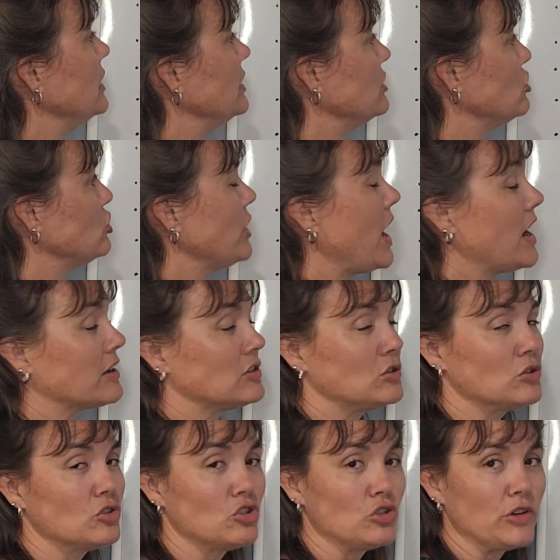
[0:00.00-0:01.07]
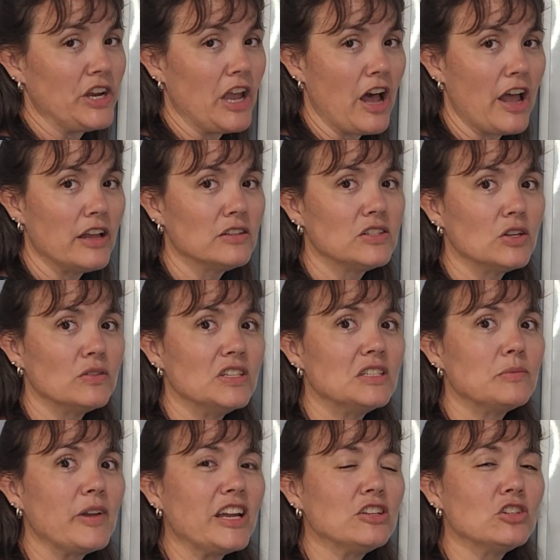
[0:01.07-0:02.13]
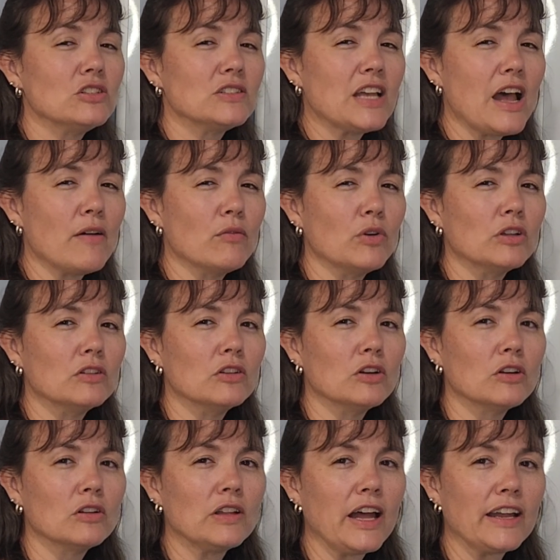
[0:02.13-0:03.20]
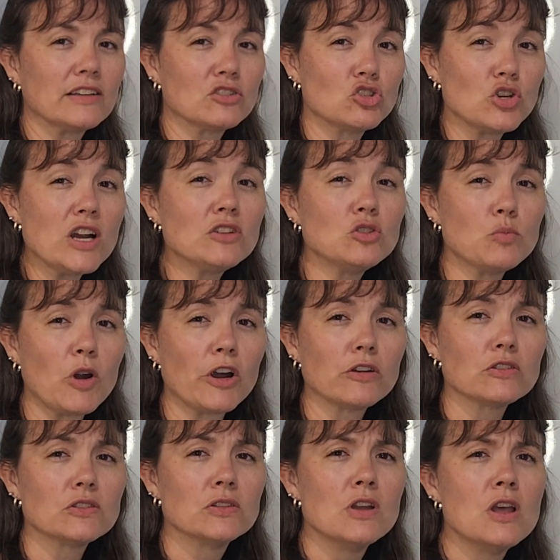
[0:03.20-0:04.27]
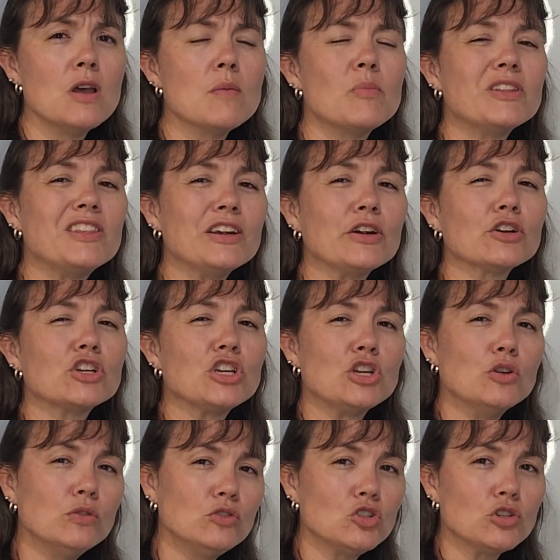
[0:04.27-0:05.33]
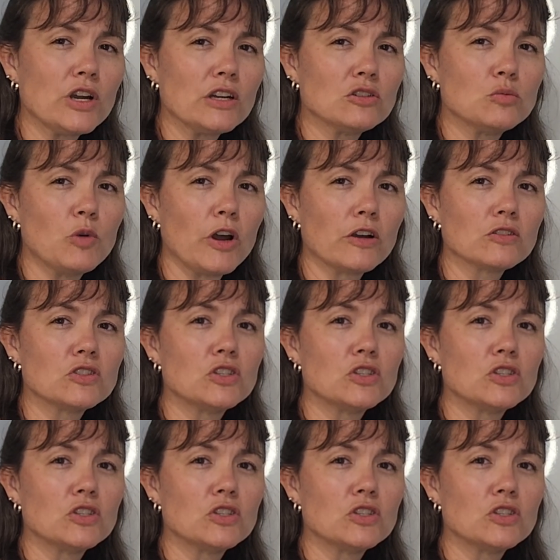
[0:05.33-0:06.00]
is tracts or striae. So these patients have what look like stretch marks, but they're huge stretch marks.